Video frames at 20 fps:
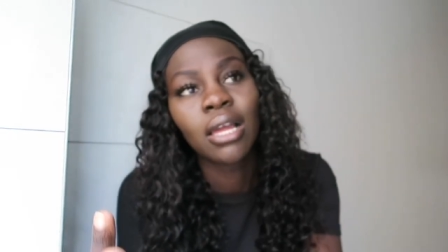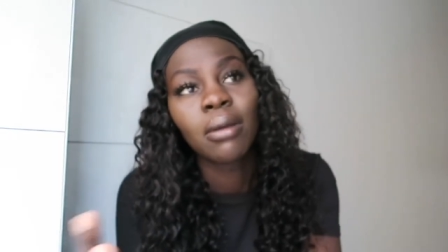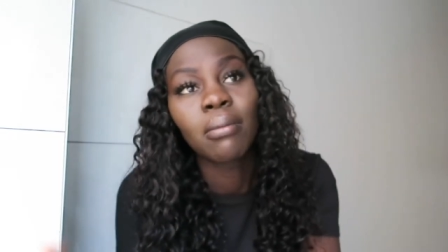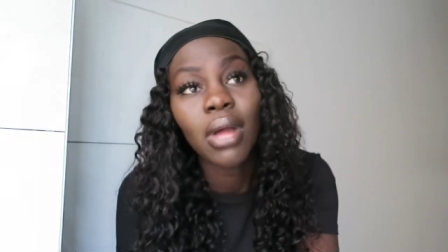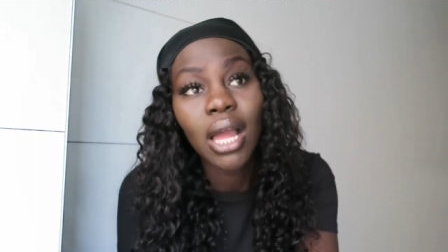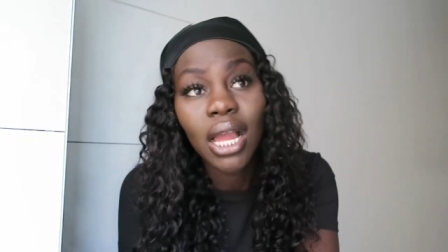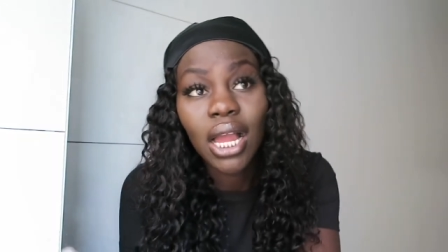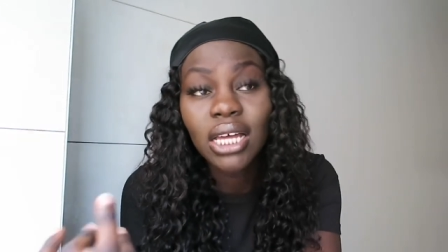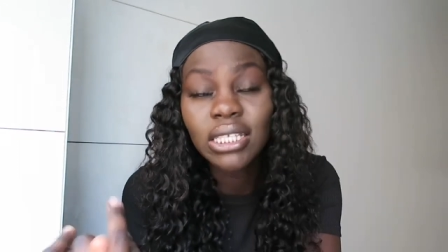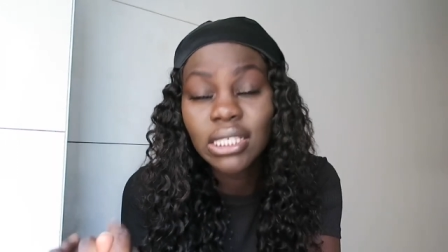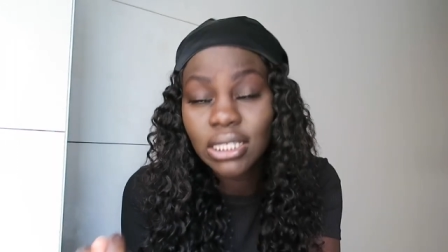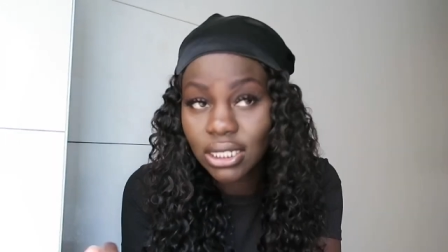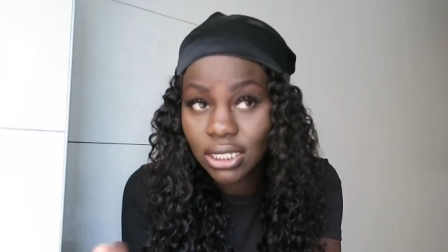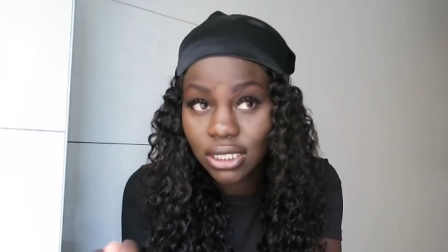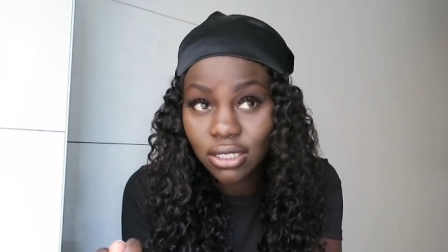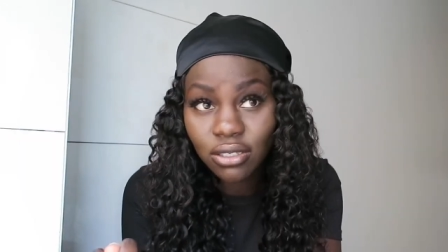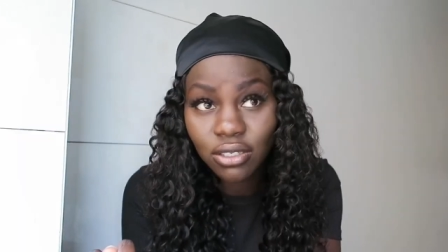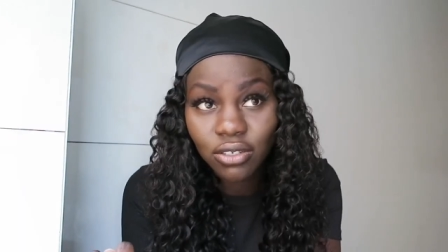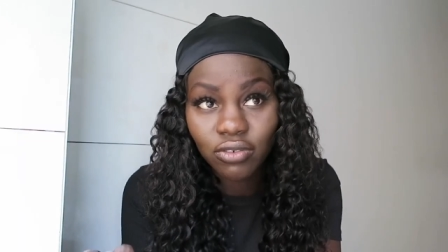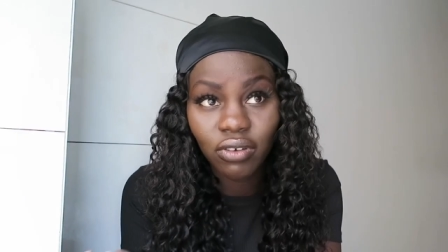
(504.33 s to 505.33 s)
My cousin is
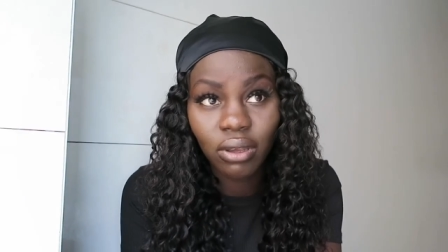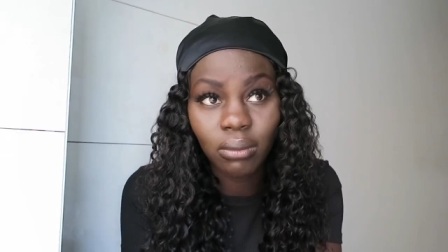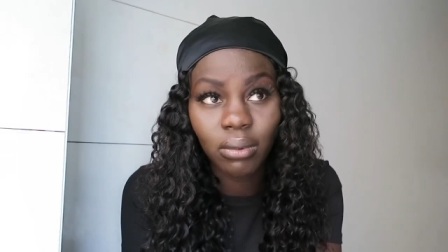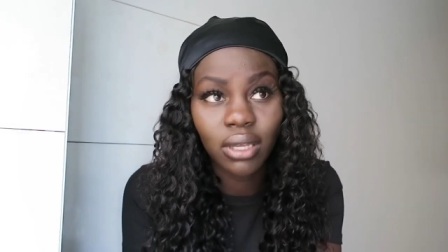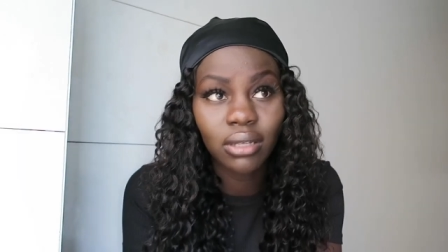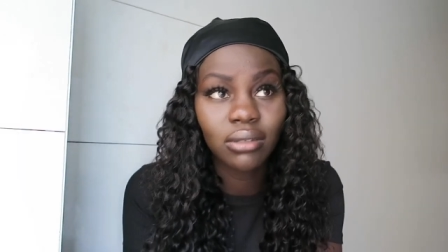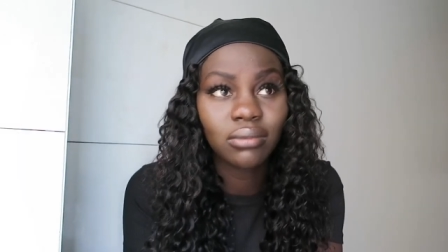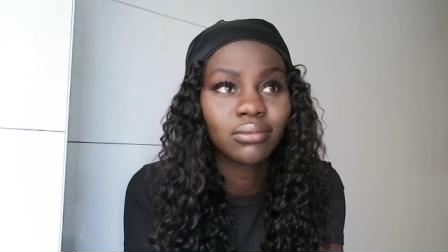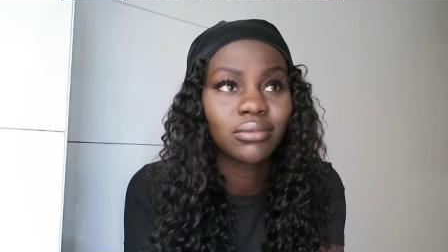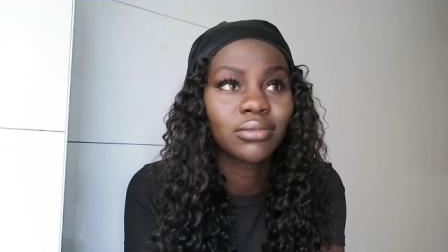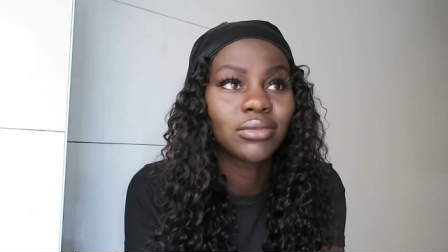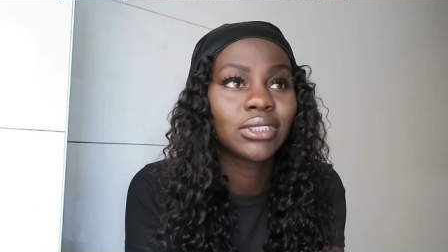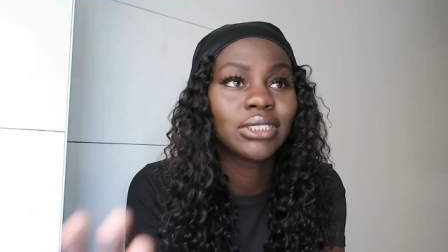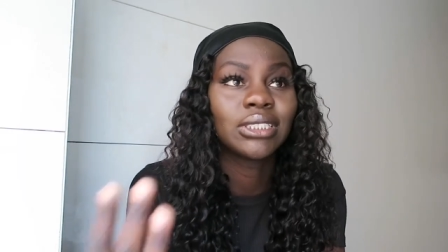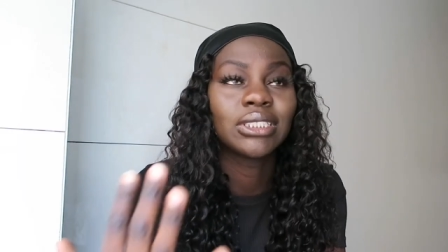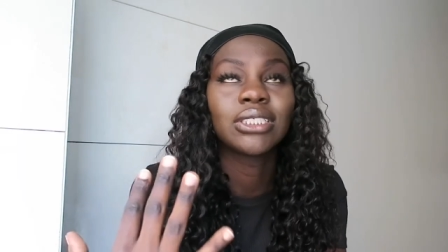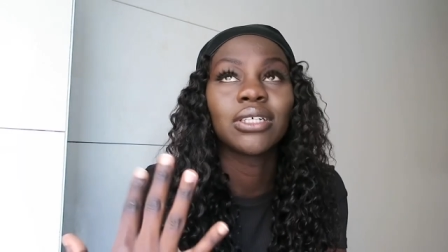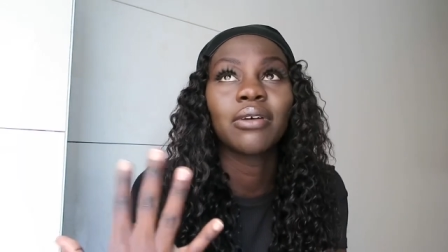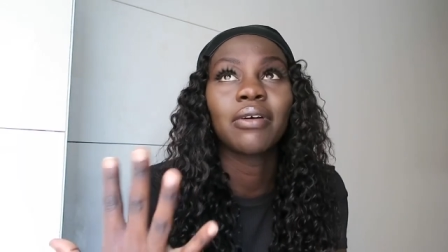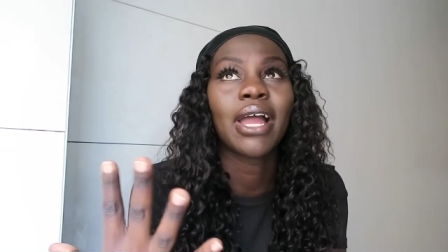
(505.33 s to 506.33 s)
still screaming. She's
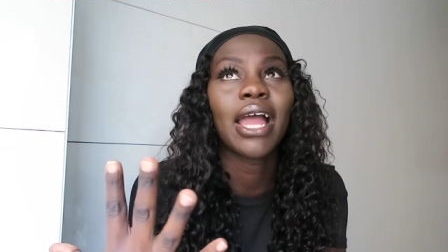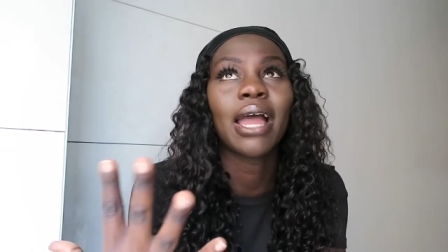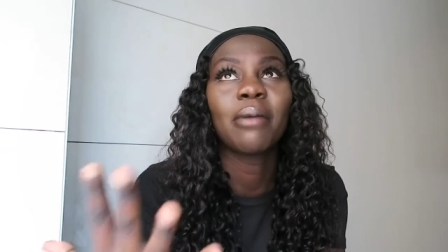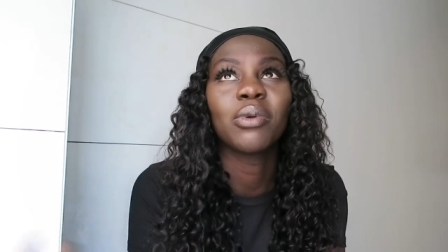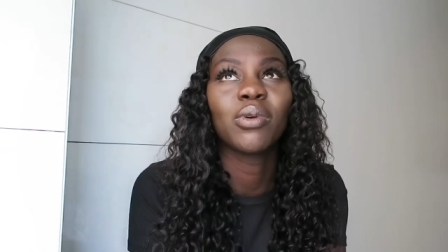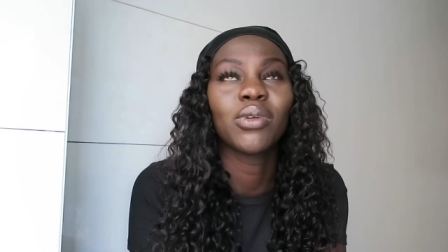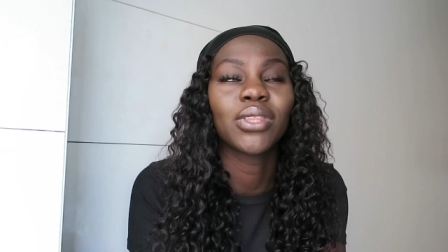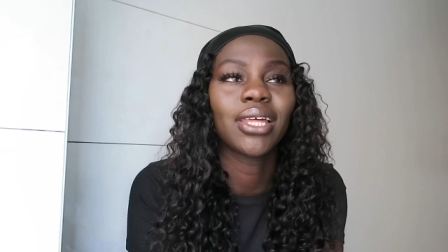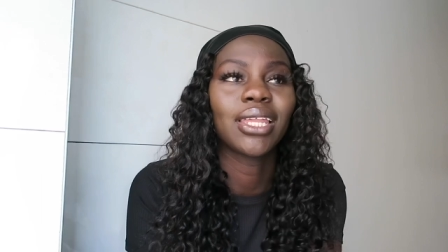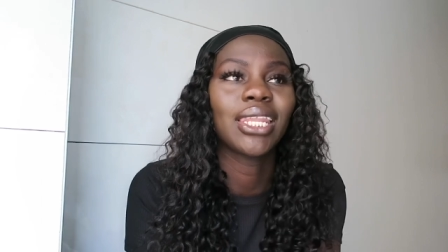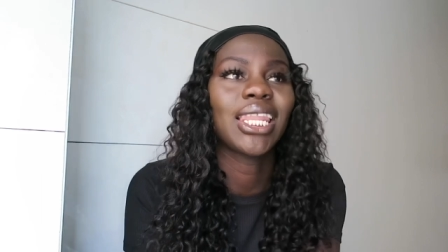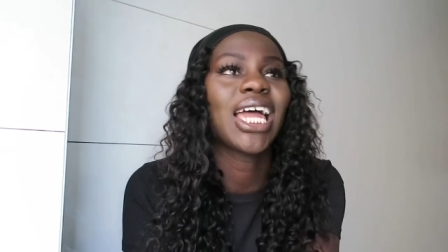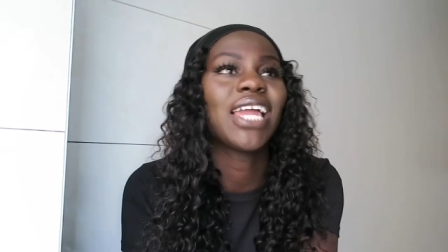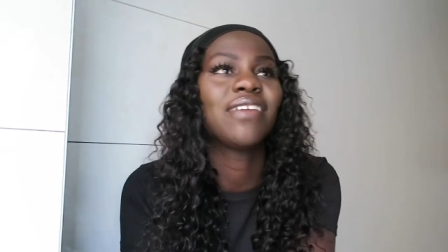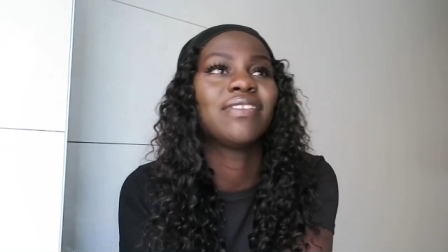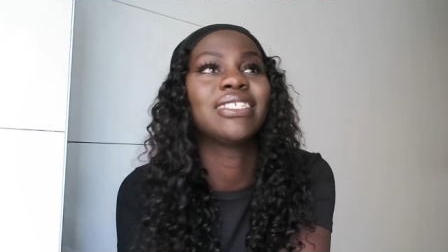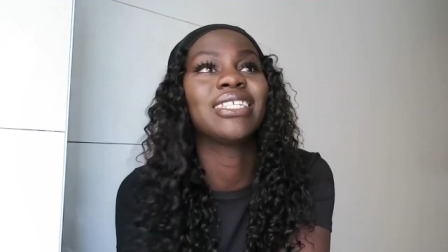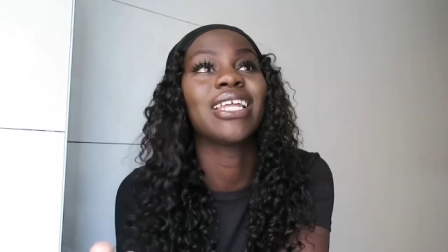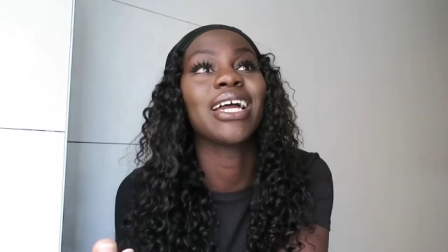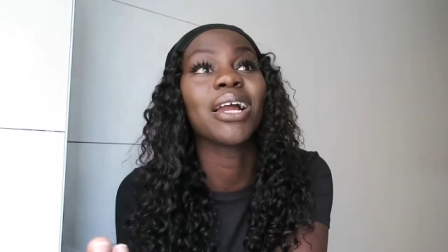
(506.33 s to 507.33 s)
so happy with her life.
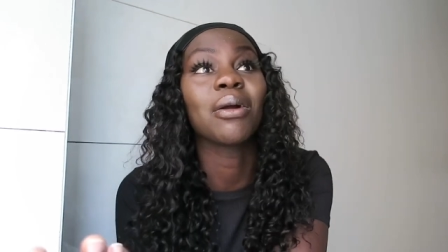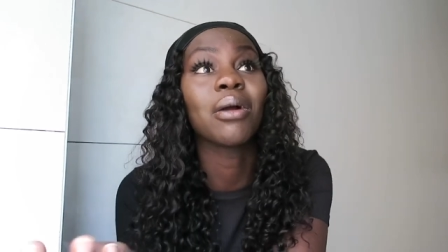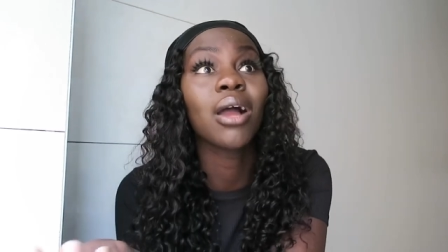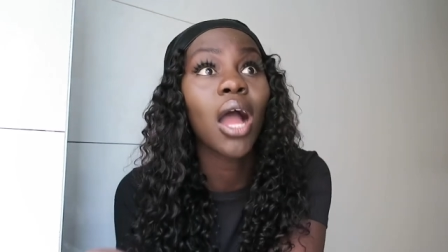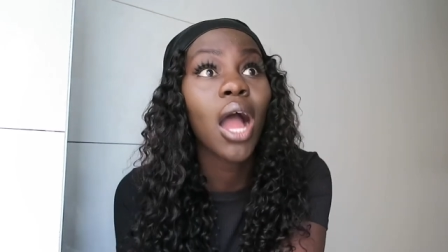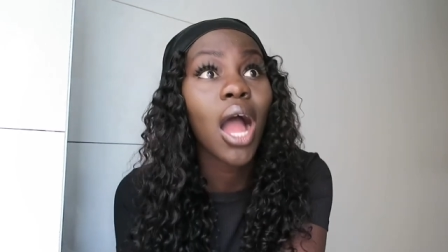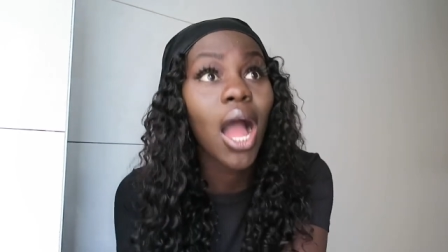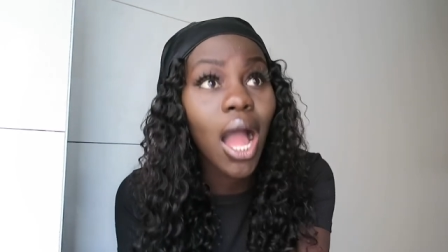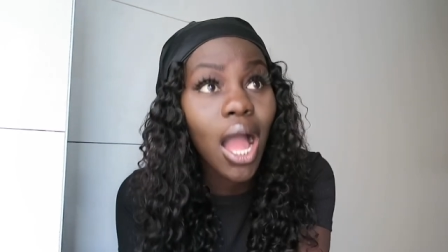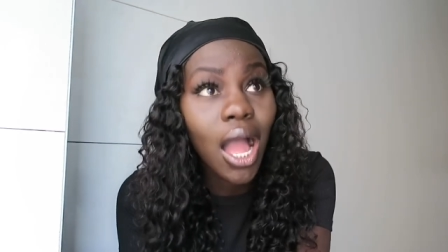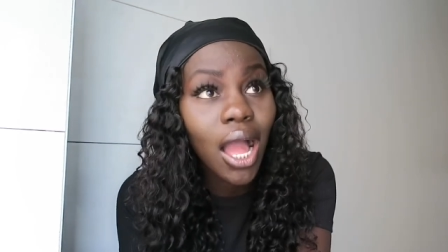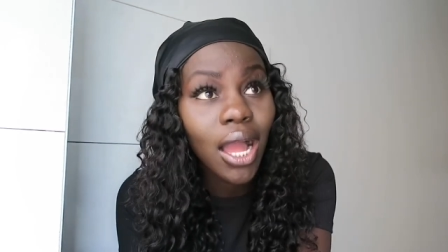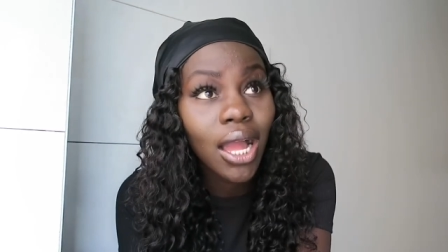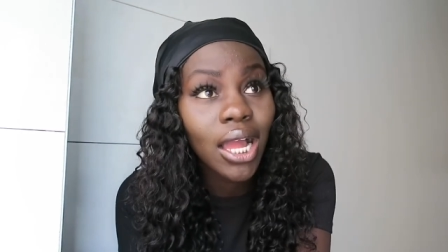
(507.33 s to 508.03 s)
She's like, huh?